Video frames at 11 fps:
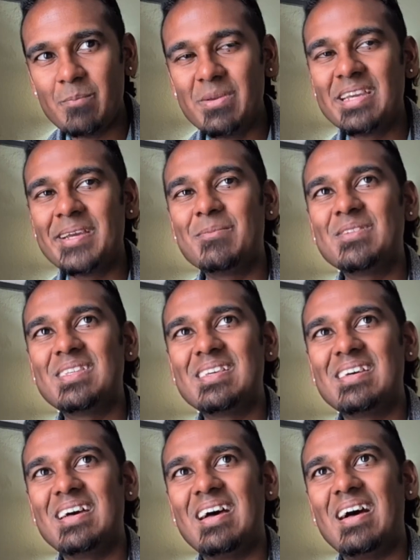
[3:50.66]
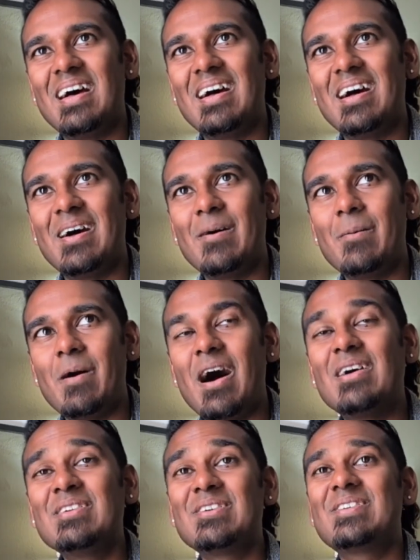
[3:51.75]
being able to
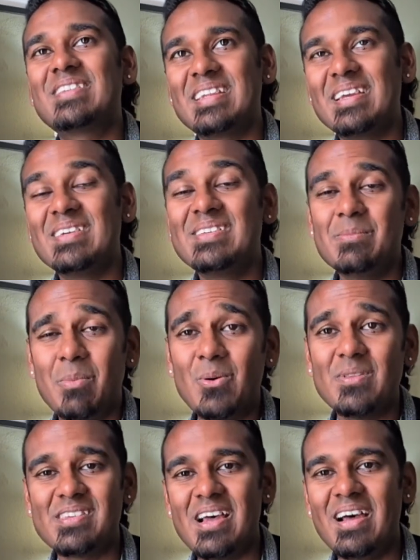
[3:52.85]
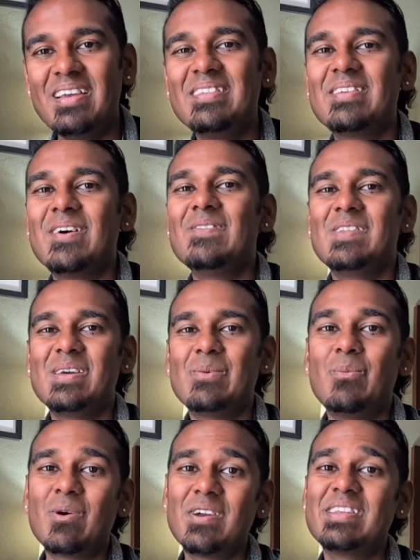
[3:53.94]
understand both sides of like
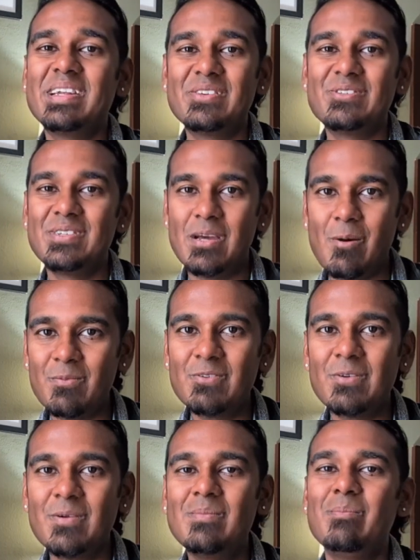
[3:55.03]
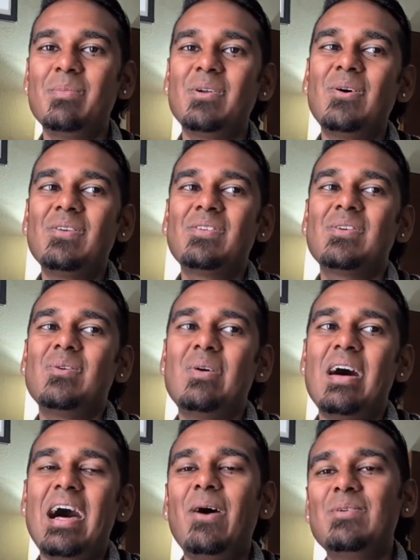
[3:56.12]
where the energy comes from, but also
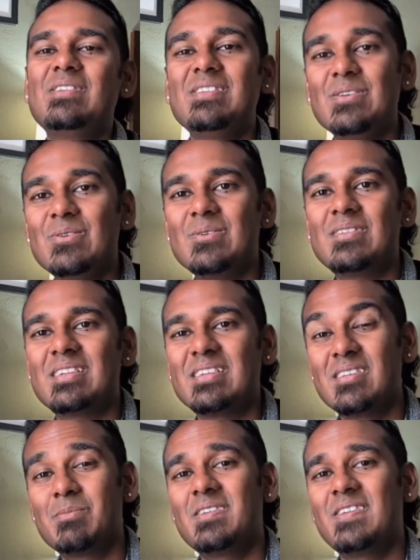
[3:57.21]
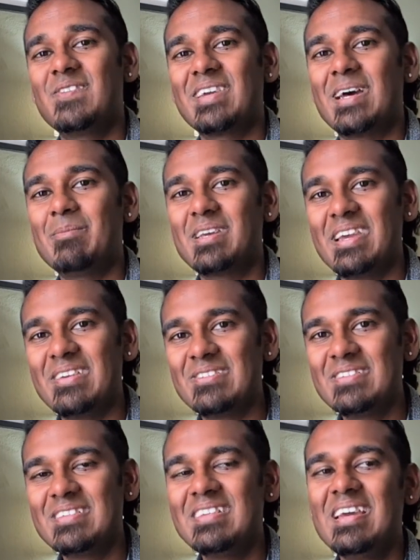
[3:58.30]
how it's used in a specific
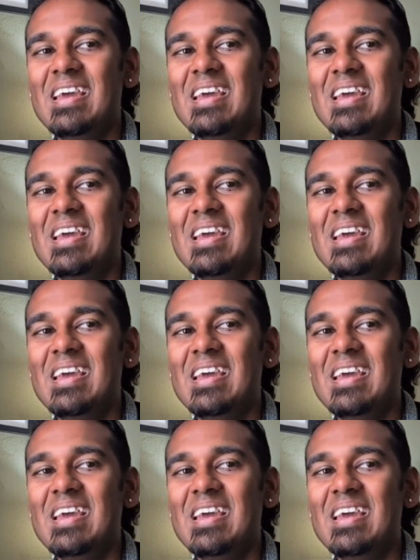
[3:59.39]
application,